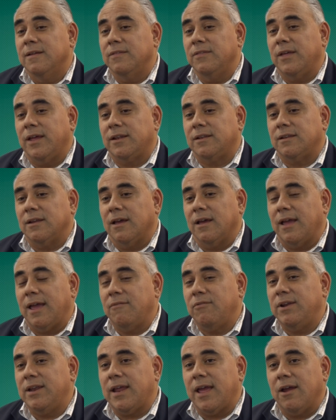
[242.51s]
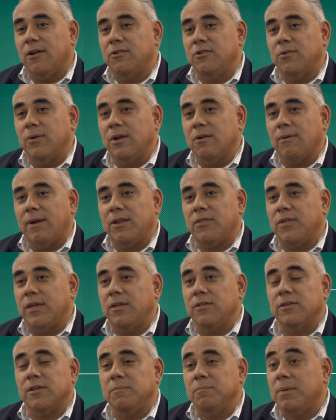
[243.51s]
that every day are doing great
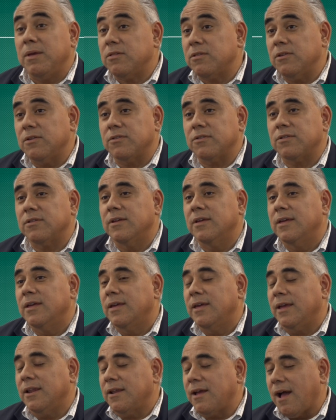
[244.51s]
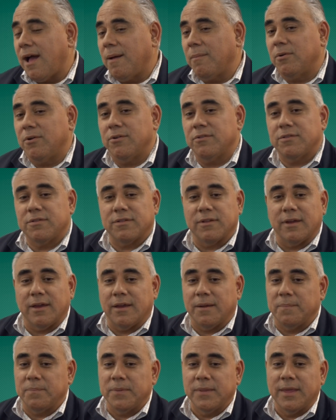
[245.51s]
things in business, in commerce,
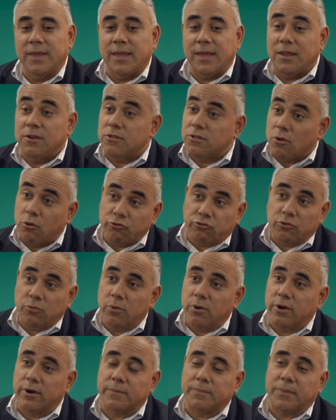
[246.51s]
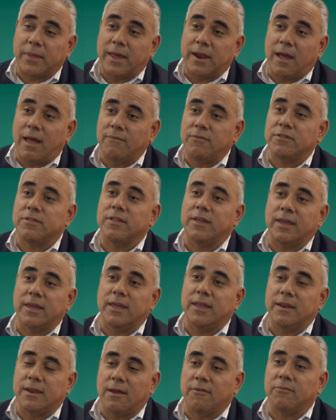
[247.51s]
in social work, and
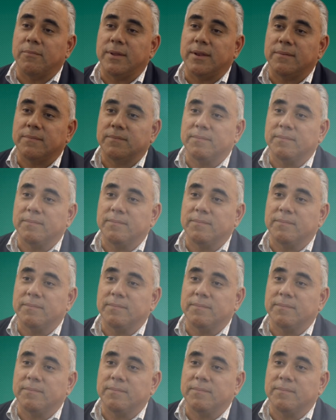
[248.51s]
obviously in government.